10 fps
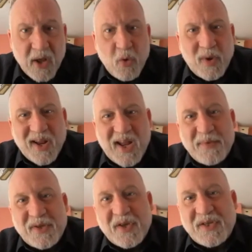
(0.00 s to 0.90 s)
When it
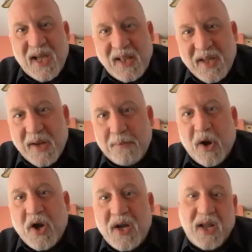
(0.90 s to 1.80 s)
comes to selling and
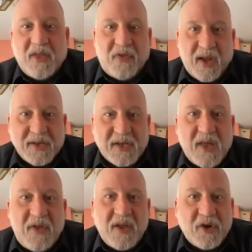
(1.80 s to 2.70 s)
marketing things, I
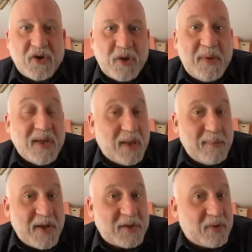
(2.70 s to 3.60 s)
think there should be
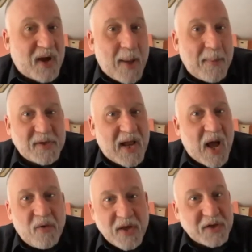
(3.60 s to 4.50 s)
limits perhaps on
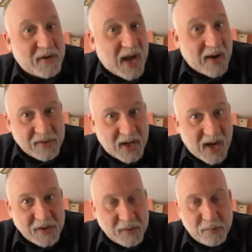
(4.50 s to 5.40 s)
how things are
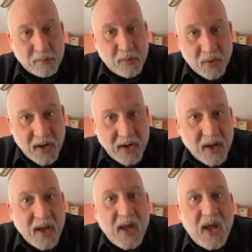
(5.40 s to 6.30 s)
advertised and promoted.
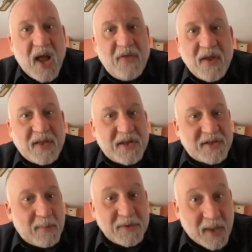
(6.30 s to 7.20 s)
I think that
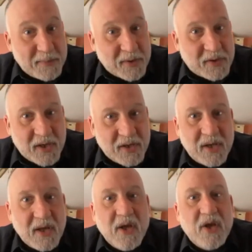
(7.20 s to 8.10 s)
some
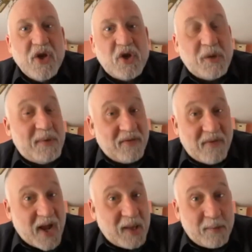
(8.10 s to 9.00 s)
substances should be
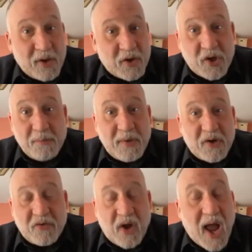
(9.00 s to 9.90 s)
available and shouldn't be
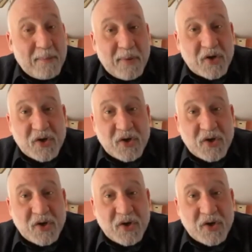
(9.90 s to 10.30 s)
crime, but it